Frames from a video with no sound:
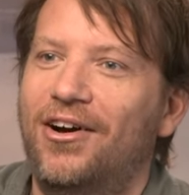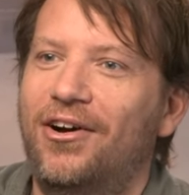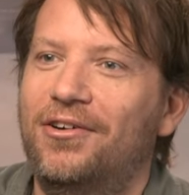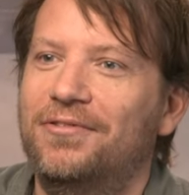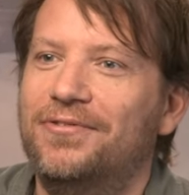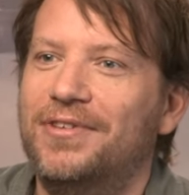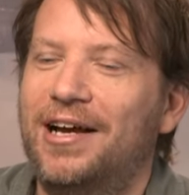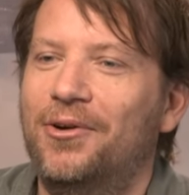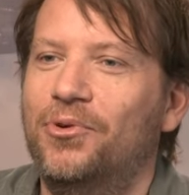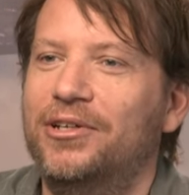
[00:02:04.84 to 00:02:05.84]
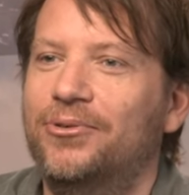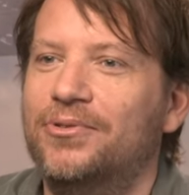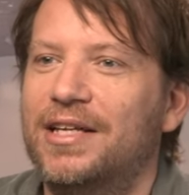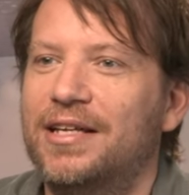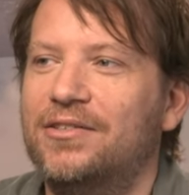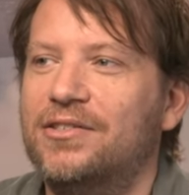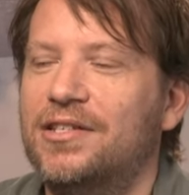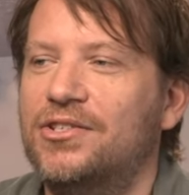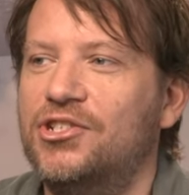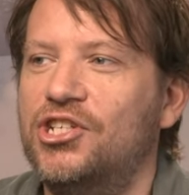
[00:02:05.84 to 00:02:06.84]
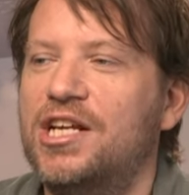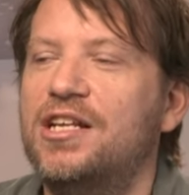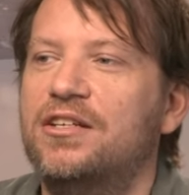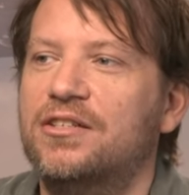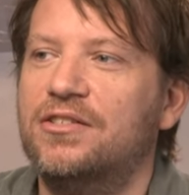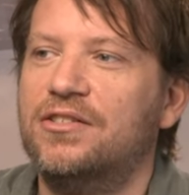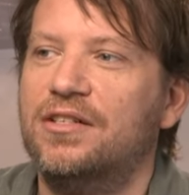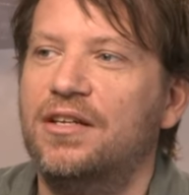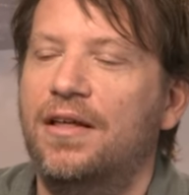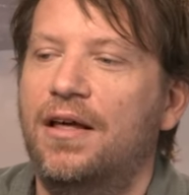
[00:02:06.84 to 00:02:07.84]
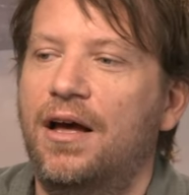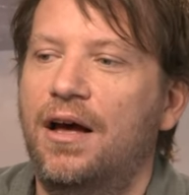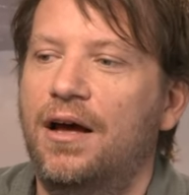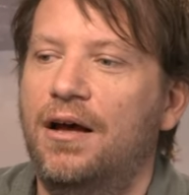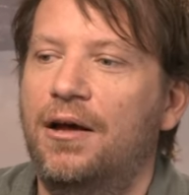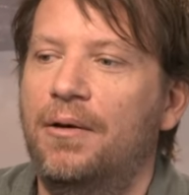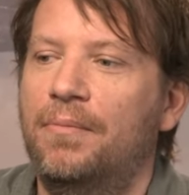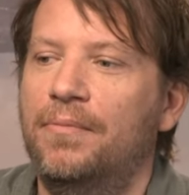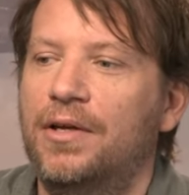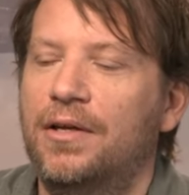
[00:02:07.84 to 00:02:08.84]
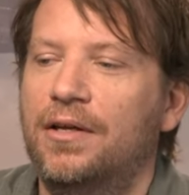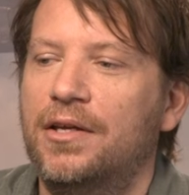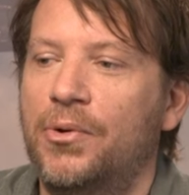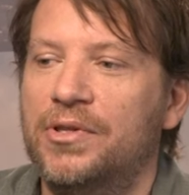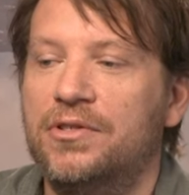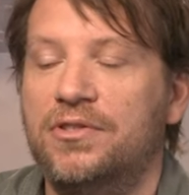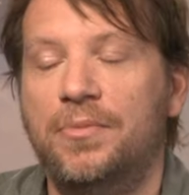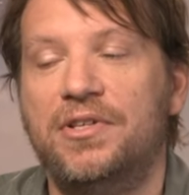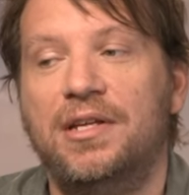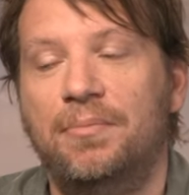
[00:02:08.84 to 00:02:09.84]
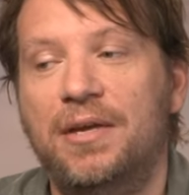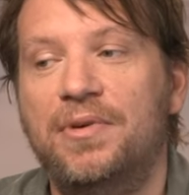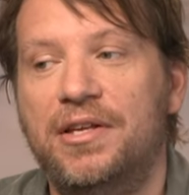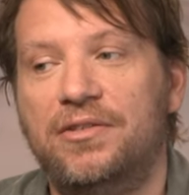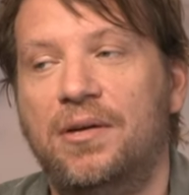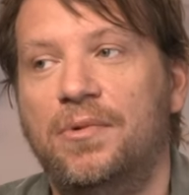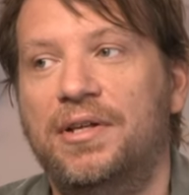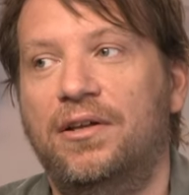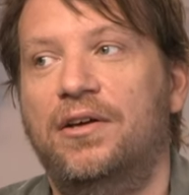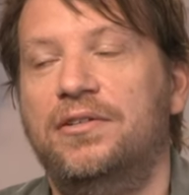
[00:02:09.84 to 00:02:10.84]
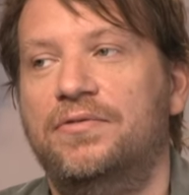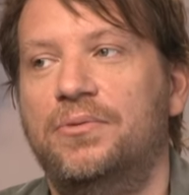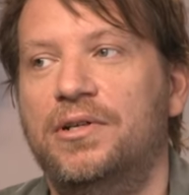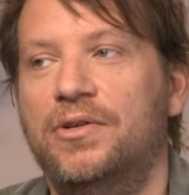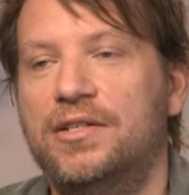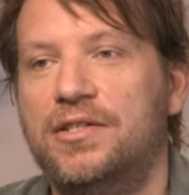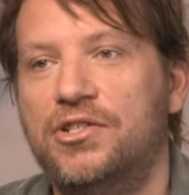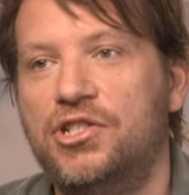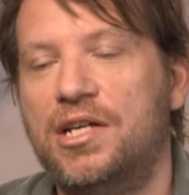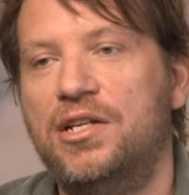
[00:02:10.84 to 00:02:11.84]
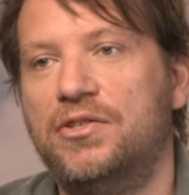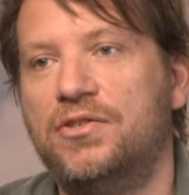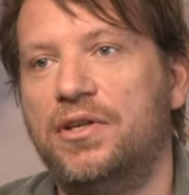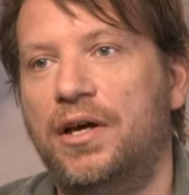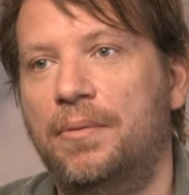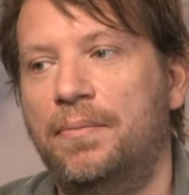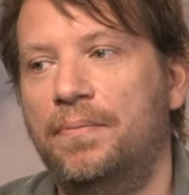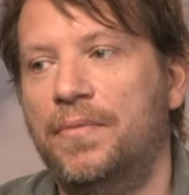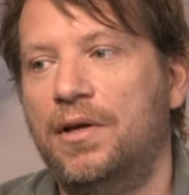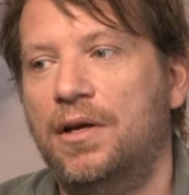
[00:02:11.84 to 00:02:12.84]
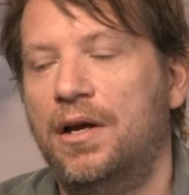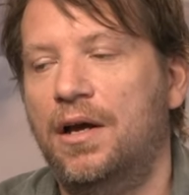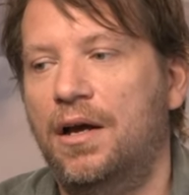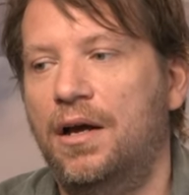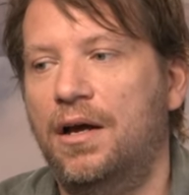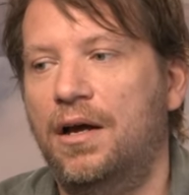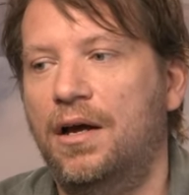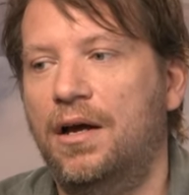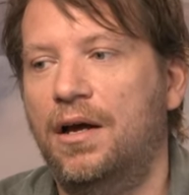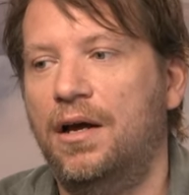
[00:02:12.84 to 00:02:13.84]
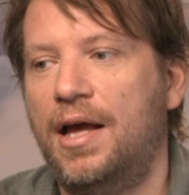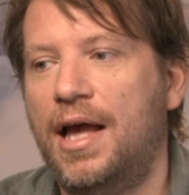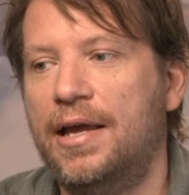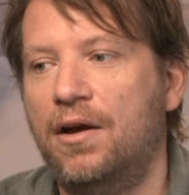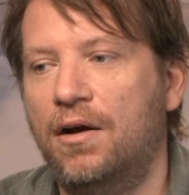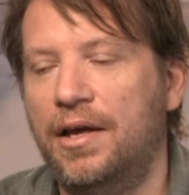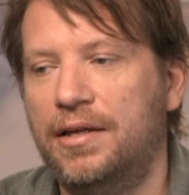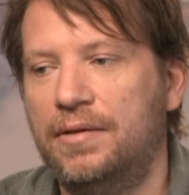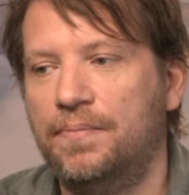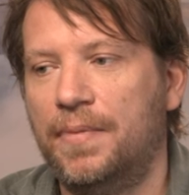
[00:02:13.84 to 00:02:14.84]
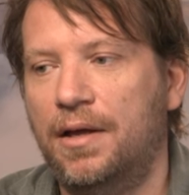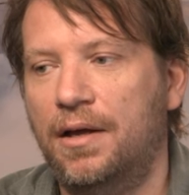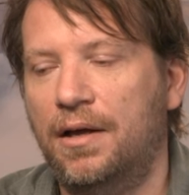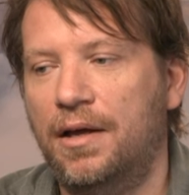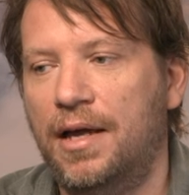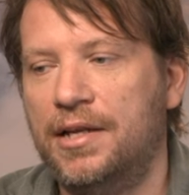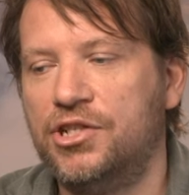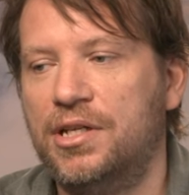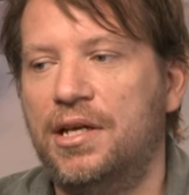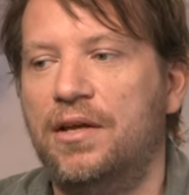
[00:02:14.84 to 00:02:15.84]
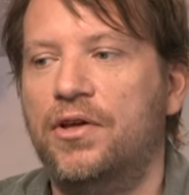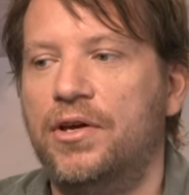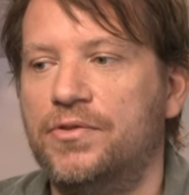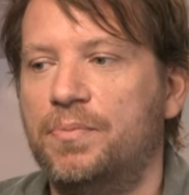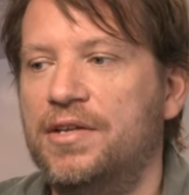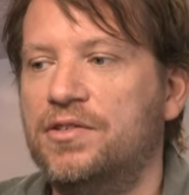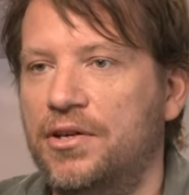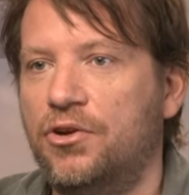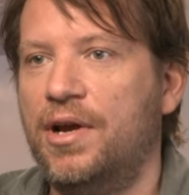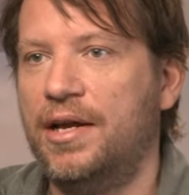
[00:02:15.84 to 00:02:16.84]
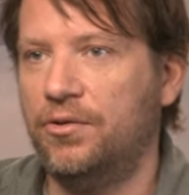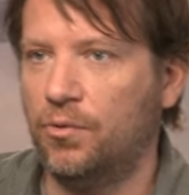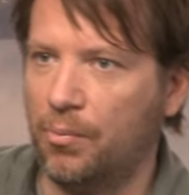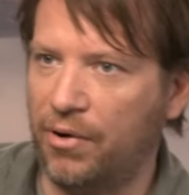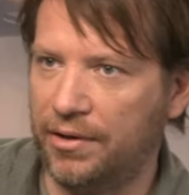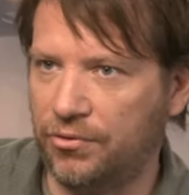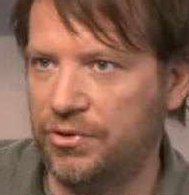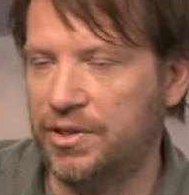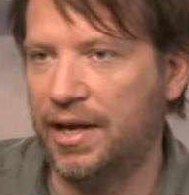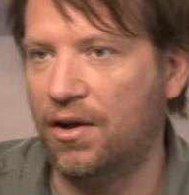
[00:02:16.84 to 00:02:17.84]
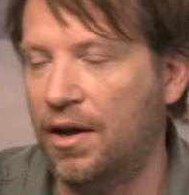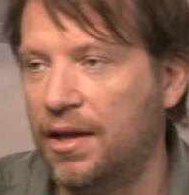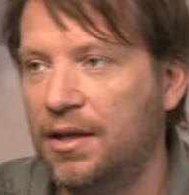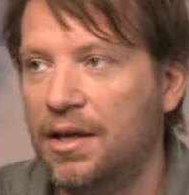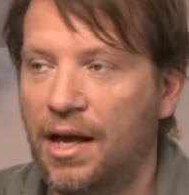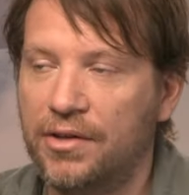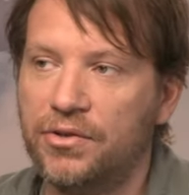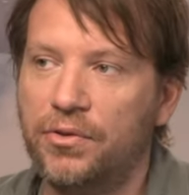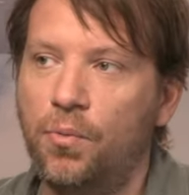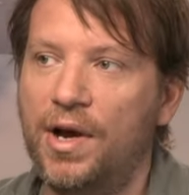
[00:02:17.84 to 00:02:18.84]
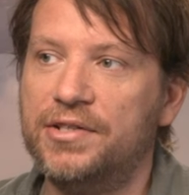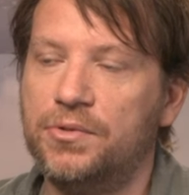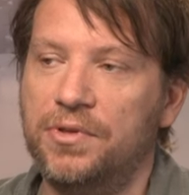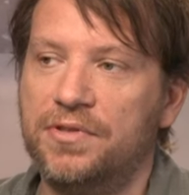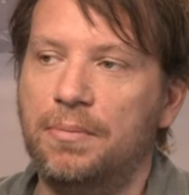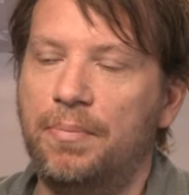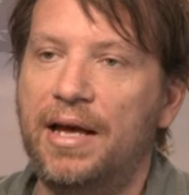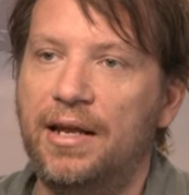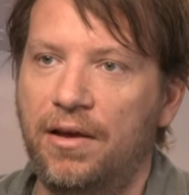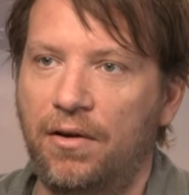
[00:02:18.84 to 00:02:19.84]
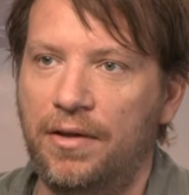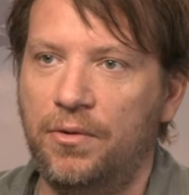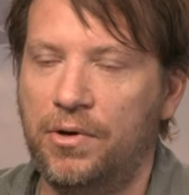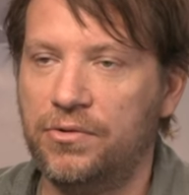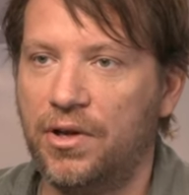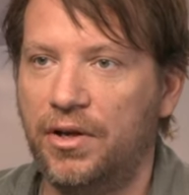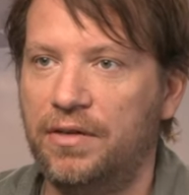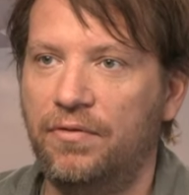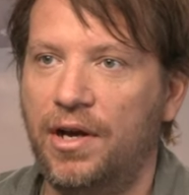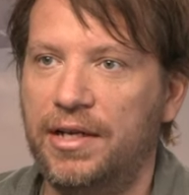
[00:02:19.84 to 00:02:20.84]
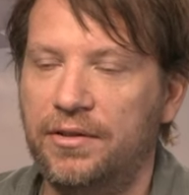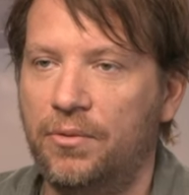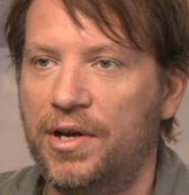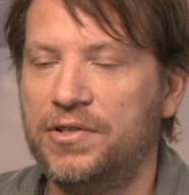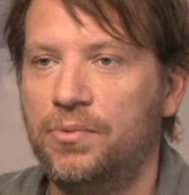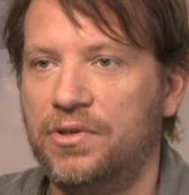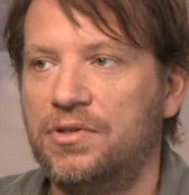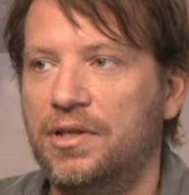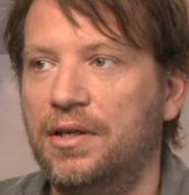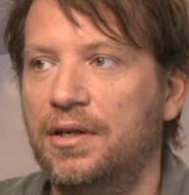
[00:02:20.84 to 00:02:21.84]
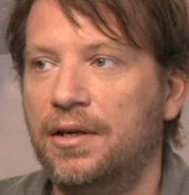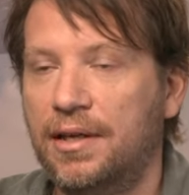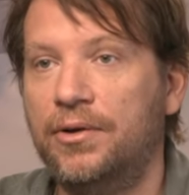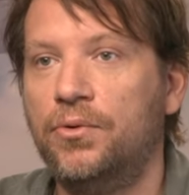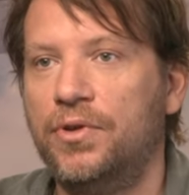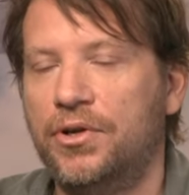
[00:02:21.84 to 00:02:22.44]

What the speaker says: of our world. It's this genius, you know, and to some extent, maybe the Osama bin Laden of the world. It's this genius AI engineer that has basically created all the breakthroughs in AI. And so the West wants to ban AI. The world's kind of divided, and the West wants to kill the